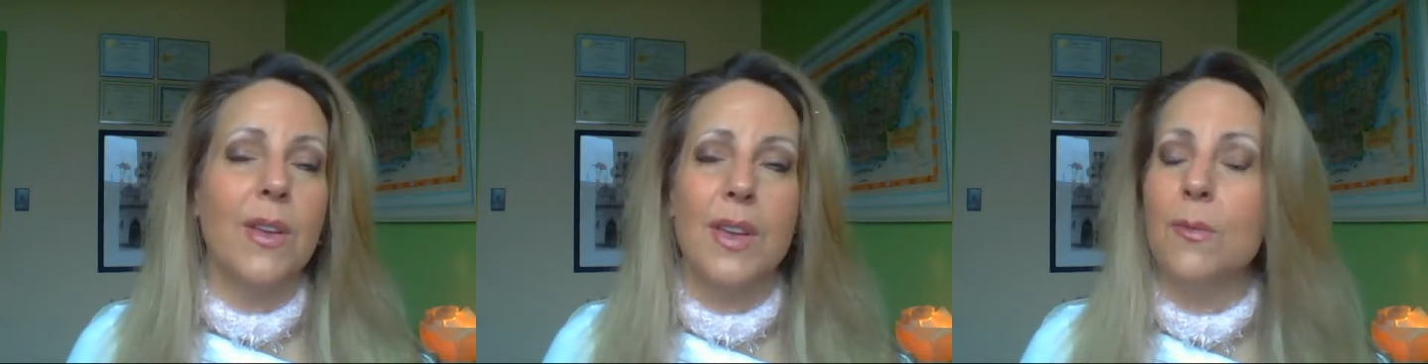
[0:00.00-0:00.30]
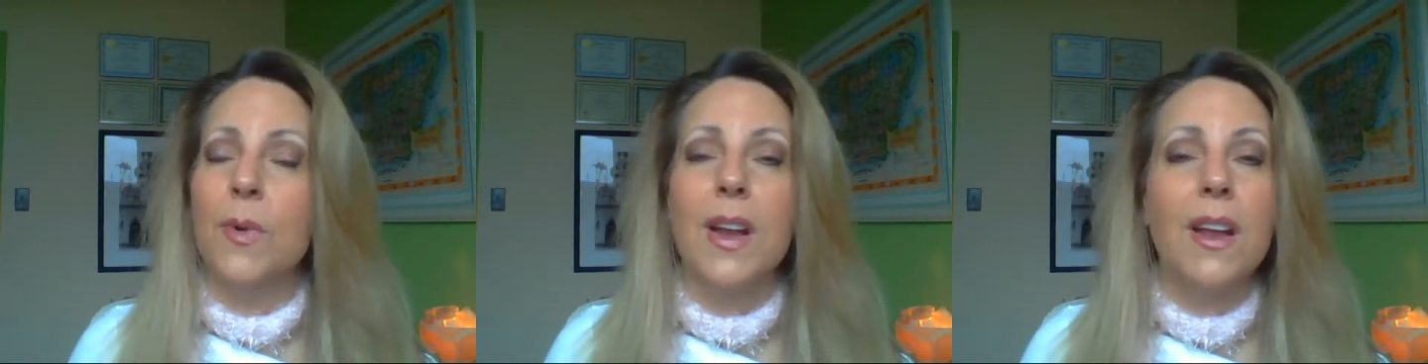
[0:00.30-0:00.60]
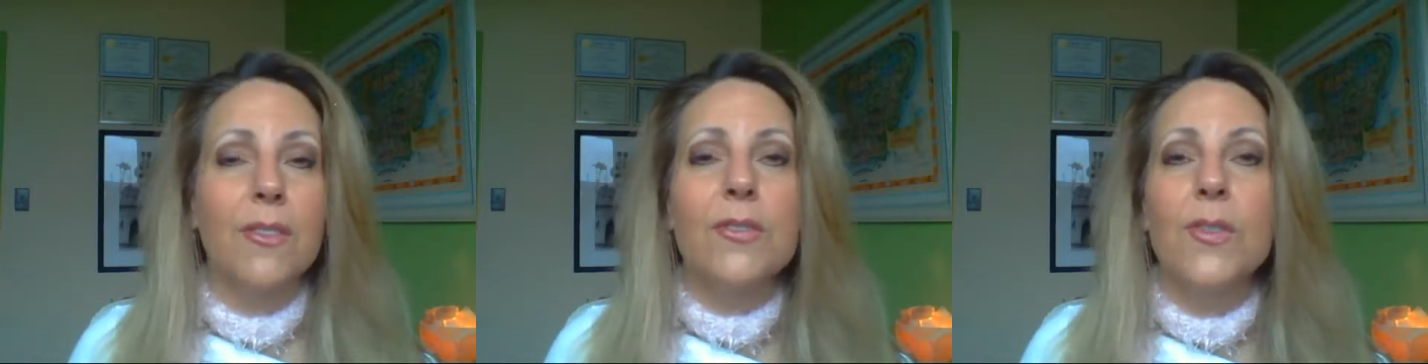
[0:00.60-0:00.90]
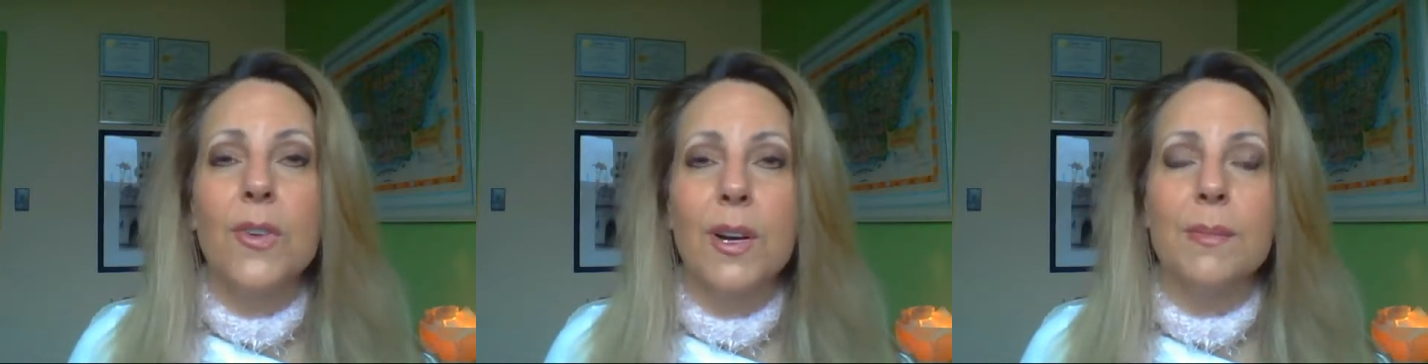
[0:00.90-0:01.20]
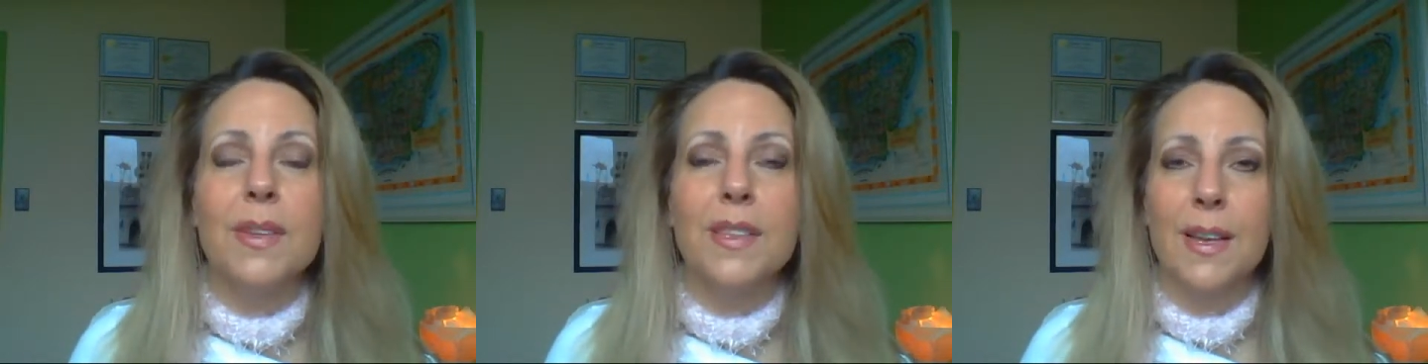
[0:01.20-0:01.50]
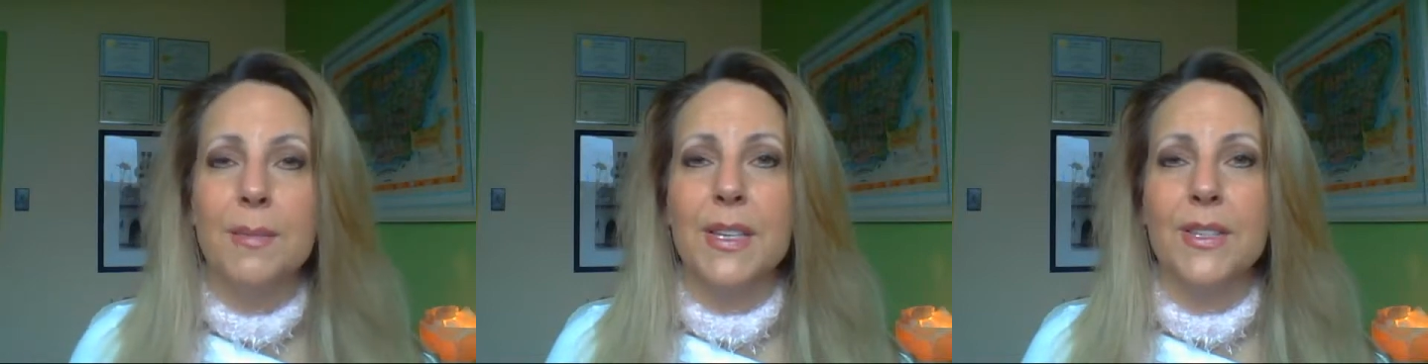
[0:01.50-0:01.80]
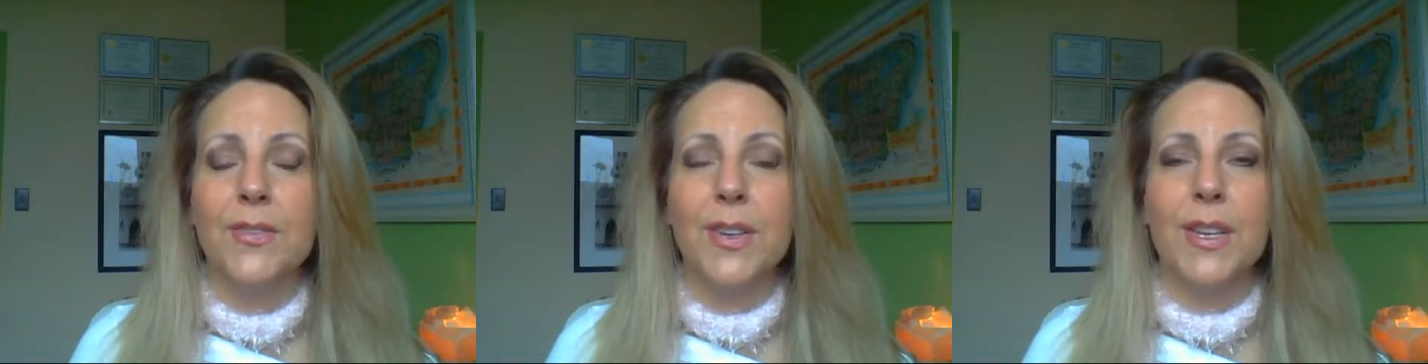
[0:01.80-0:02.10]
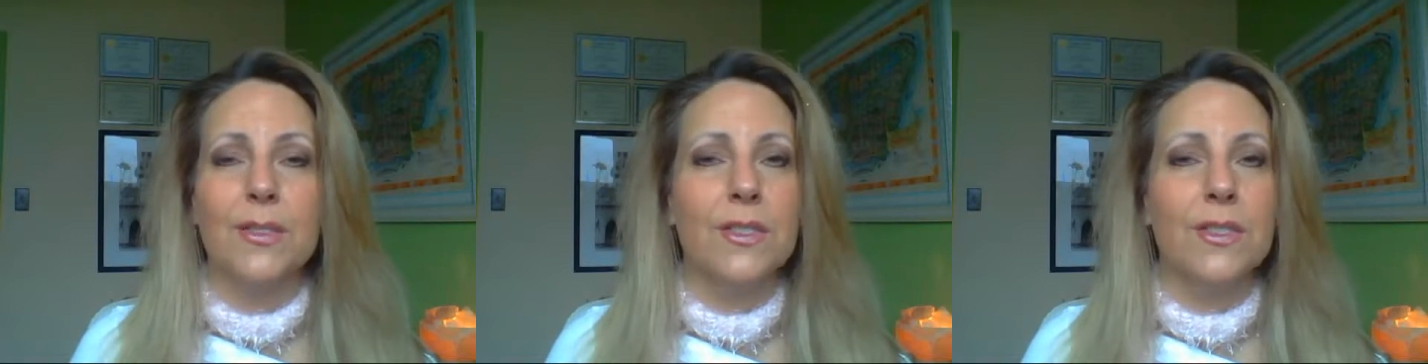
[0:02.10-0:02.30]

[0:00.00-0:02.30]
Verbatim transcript: in whatever form that means for you.